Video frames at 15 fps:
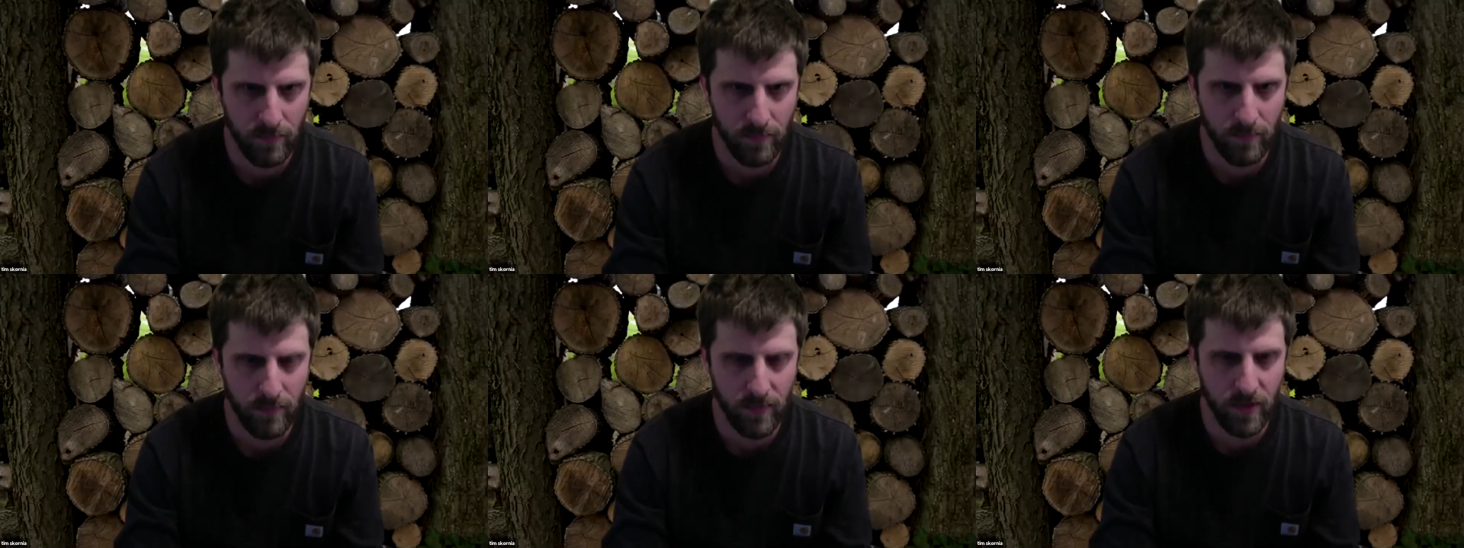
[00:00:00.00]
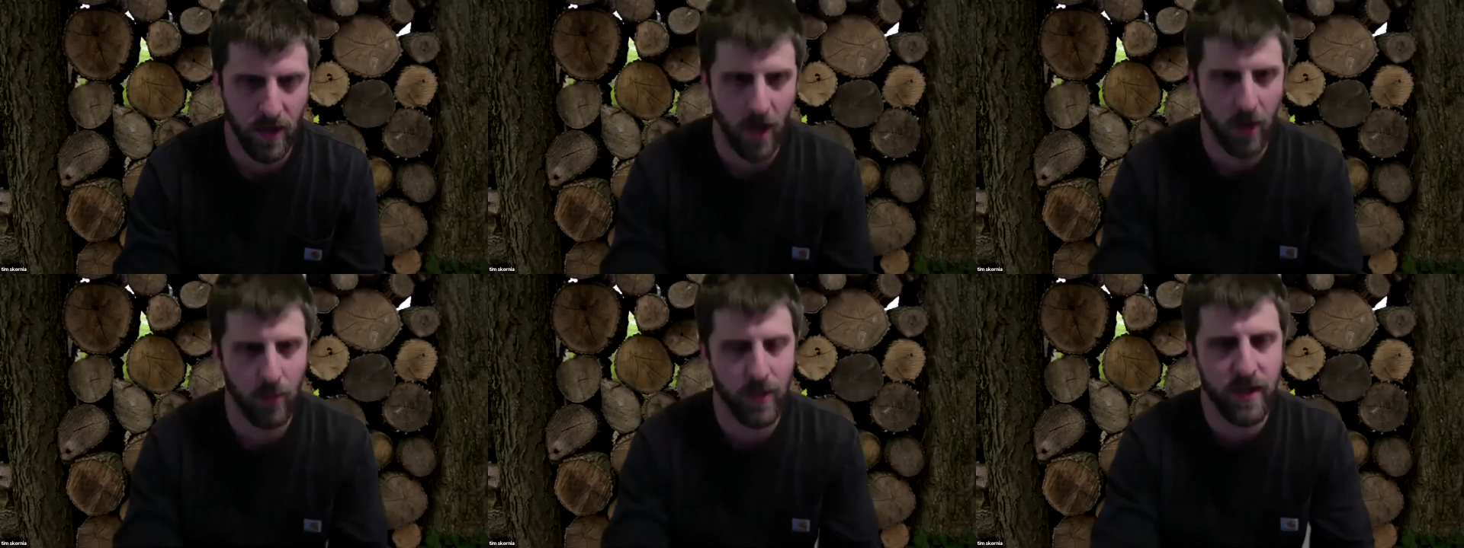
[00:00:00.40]

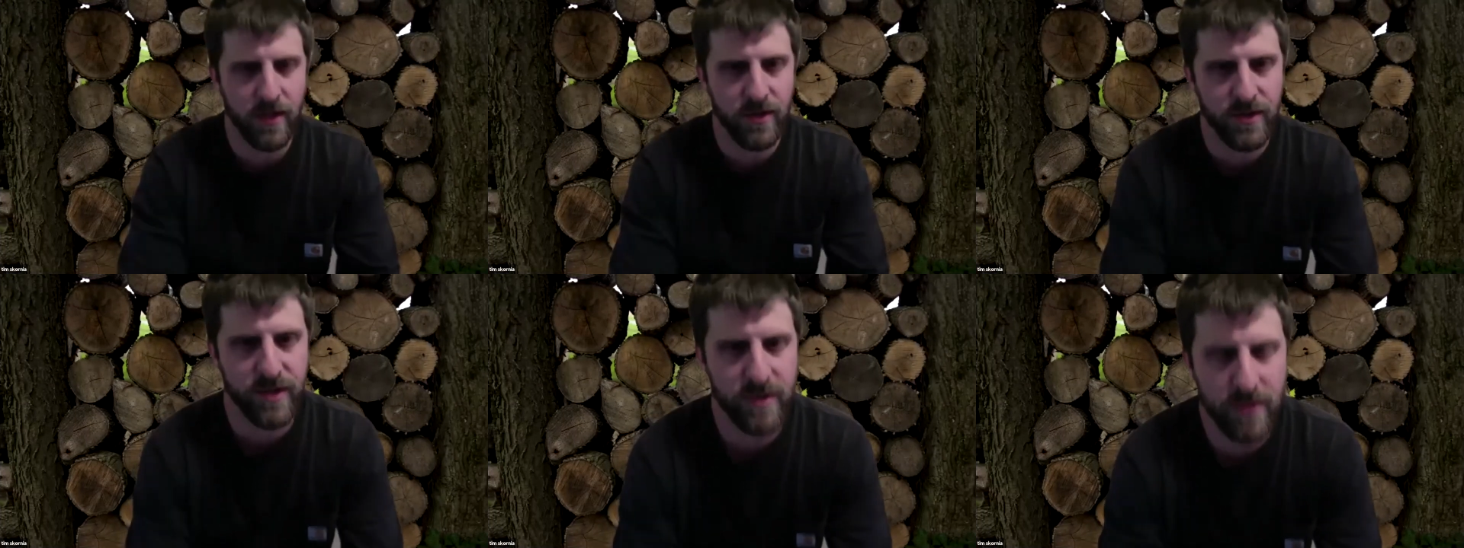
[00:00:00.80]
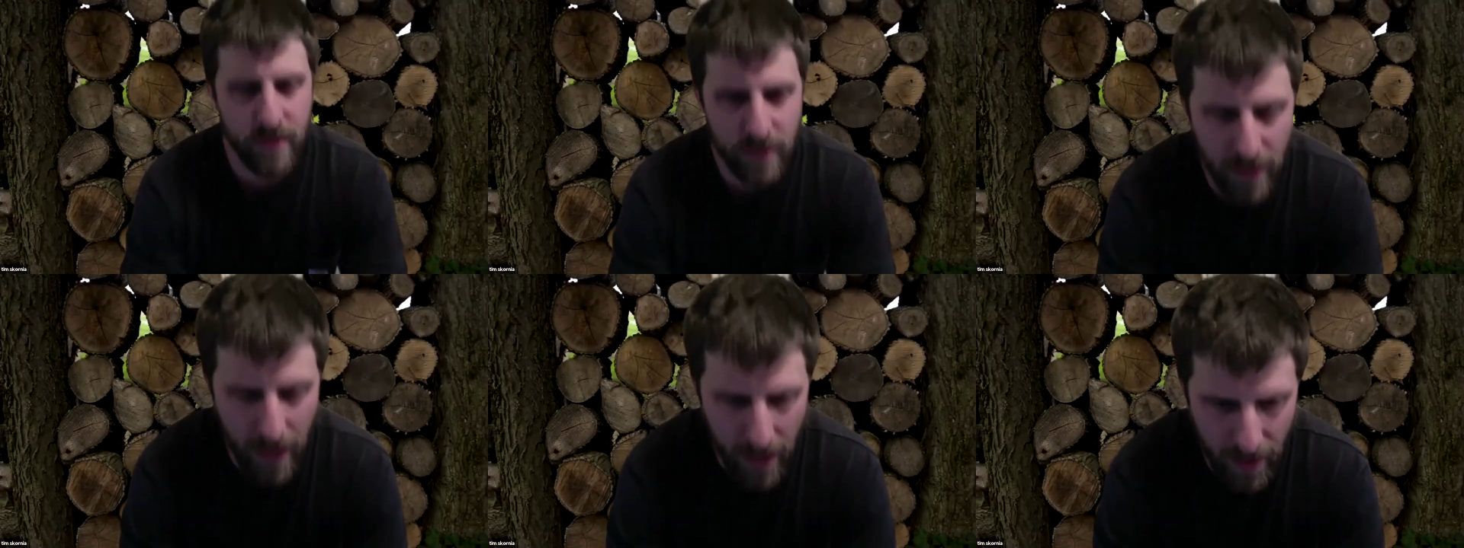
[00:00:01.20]
No, we used
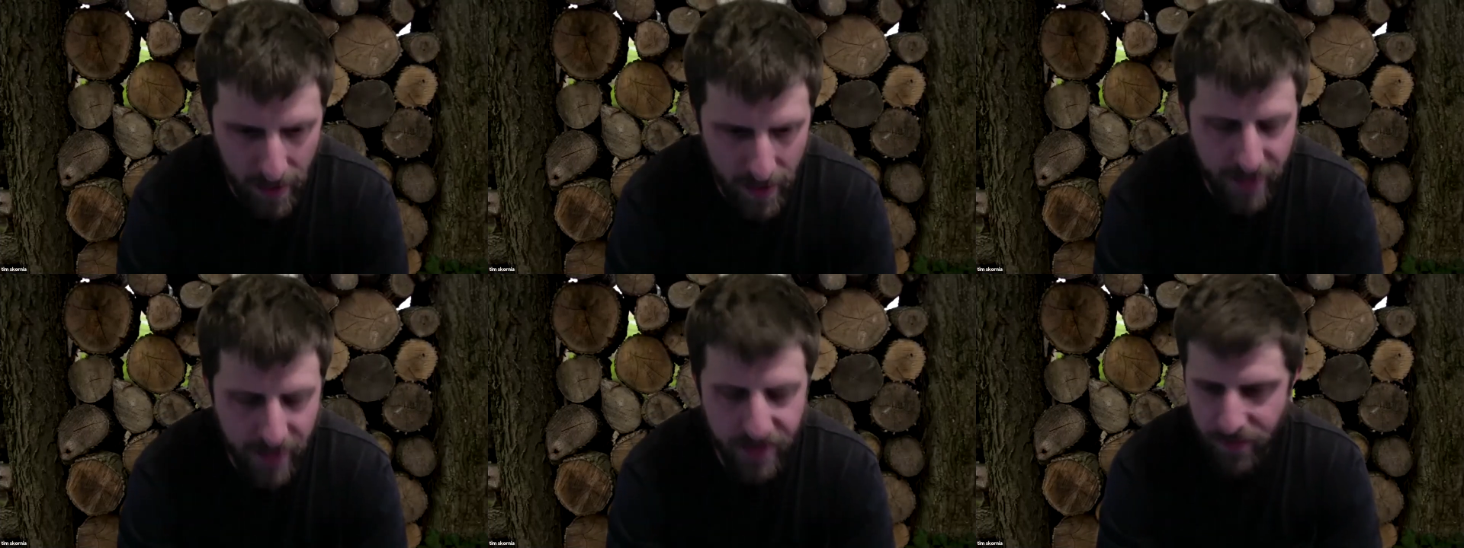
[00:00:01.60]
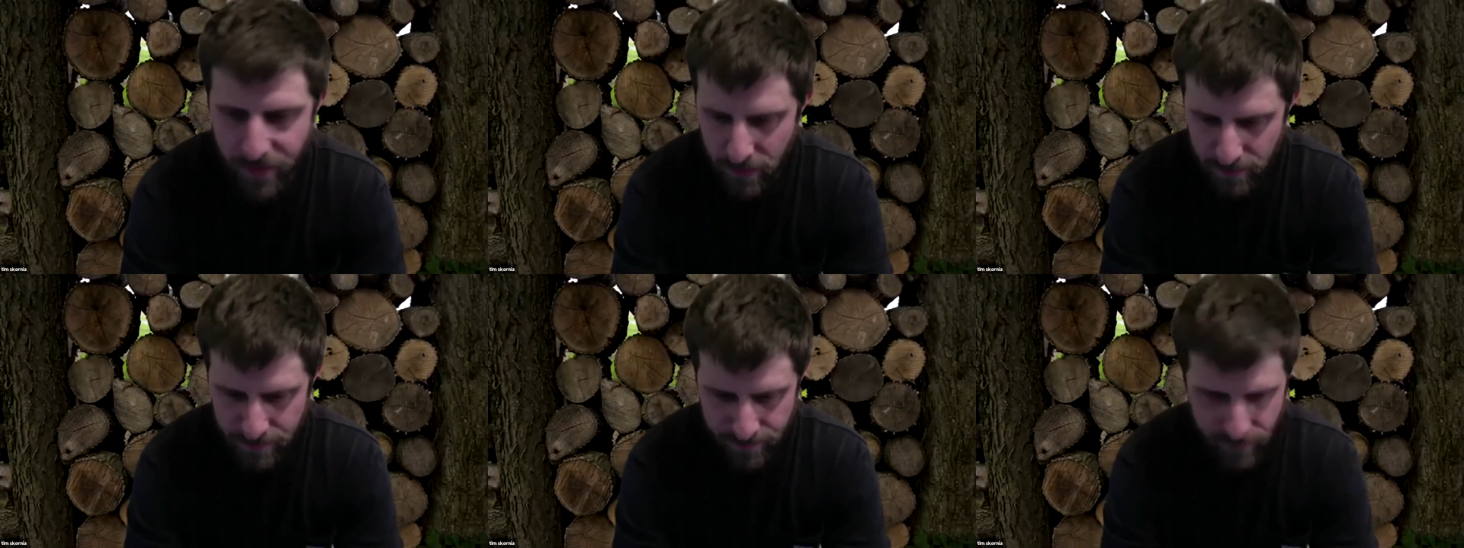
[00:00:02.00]
ethafoam. We